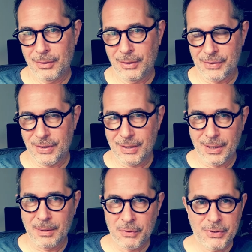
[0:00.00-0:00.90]
listen
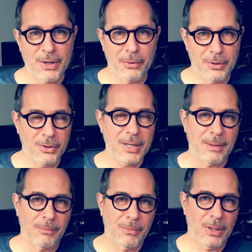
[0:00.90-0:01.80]
to him sell the
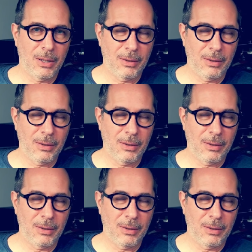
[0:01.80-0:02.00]
dream.